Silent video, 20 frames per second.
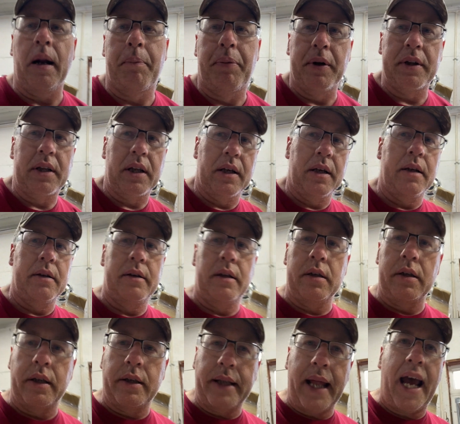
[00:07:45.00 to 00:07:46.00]
put the
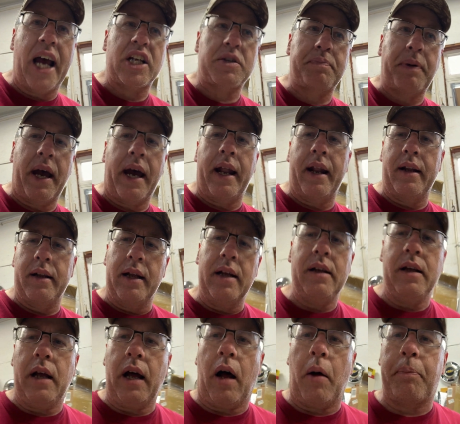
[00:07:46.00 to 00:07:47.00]
dash pad in.
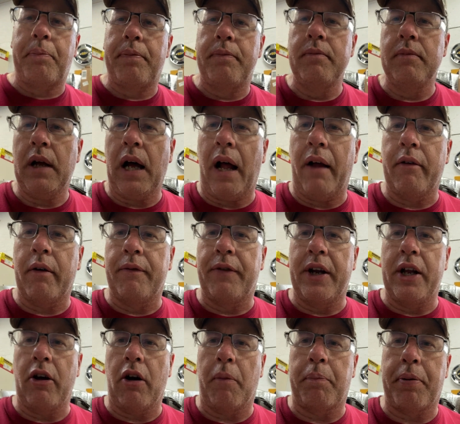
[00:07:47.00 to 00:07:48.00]
I'll have a
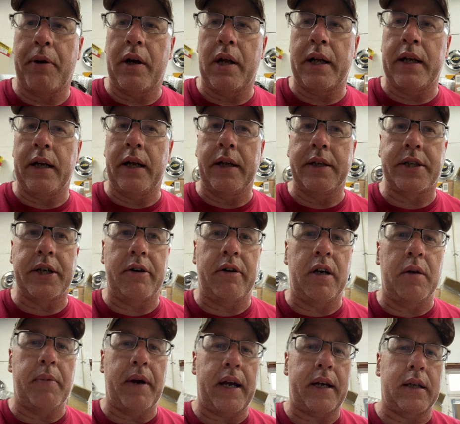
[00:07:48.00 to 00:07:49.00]
video of putting the interior
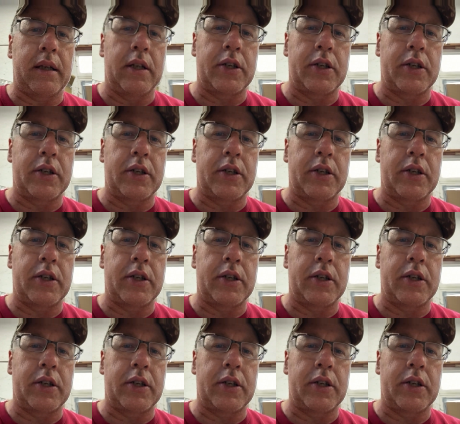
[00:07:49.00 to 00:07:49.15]
back in the